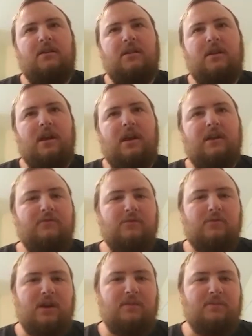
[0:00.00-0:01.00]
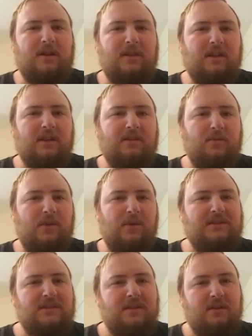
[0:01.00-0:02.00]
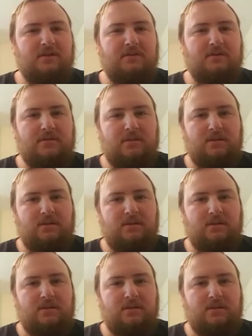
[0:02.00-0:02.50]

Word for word: everywhere but the West Coast.